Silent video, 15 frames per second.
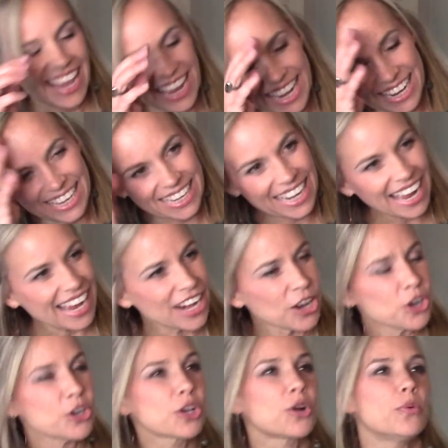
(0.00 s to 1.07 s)
And I
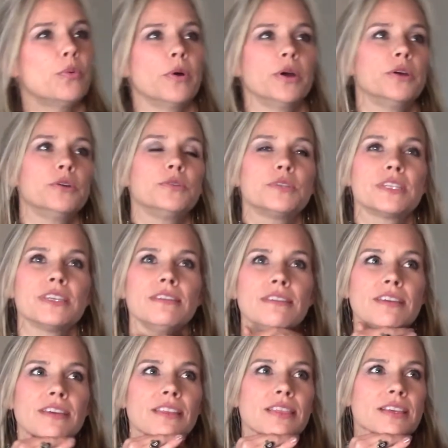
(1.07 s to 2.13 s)
heard a quote
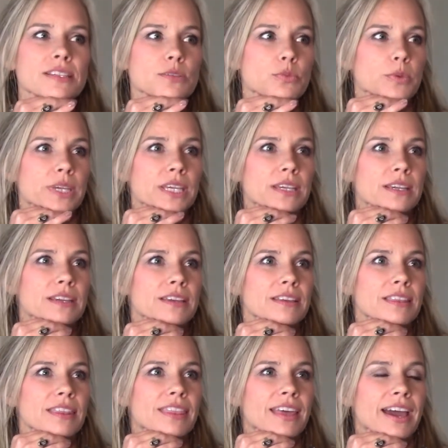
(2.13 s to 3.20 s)
this week
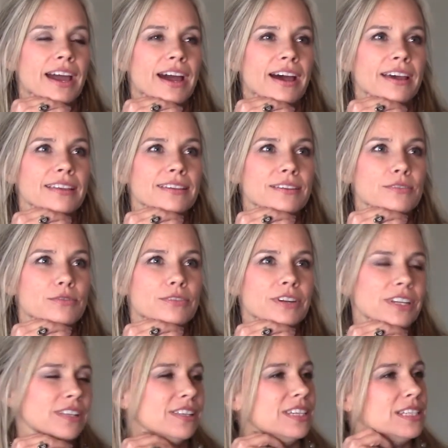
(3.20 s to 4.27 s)
that
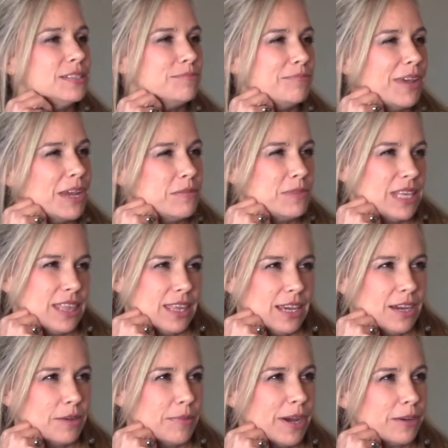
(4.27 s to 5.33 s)
really made me
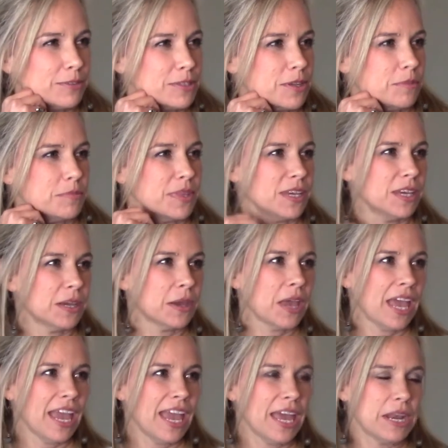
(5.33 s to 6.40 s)
think about something.
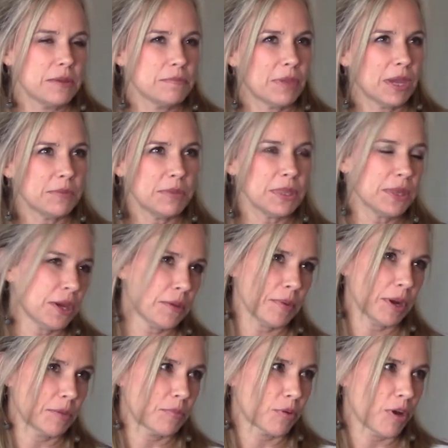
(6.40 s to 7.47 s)
And it made me think
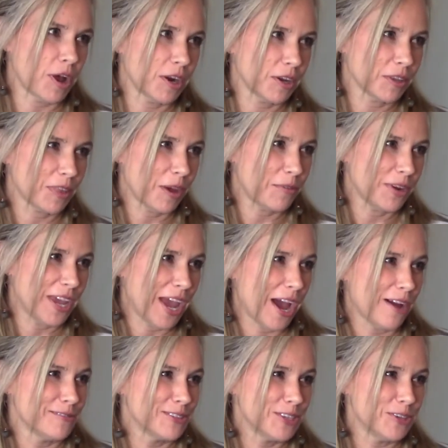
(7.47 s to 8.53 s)
about a product that we
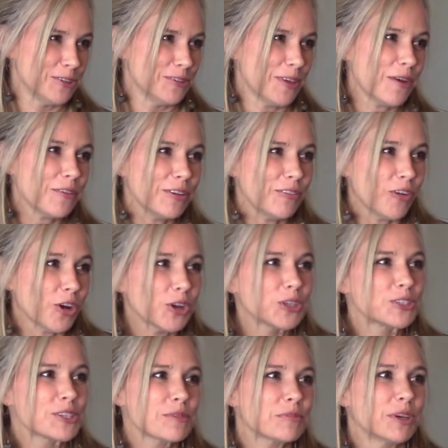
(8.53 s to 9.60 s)
have too, that we've
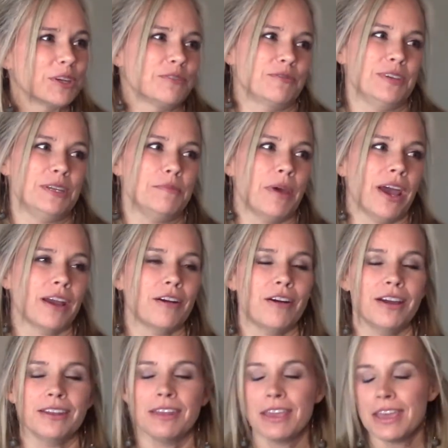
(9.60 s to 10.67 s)
heard some good feedback
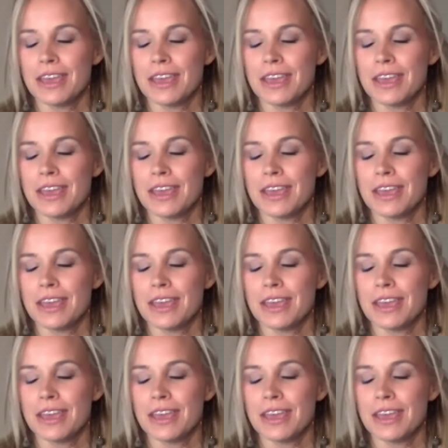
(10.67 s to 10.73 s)
on.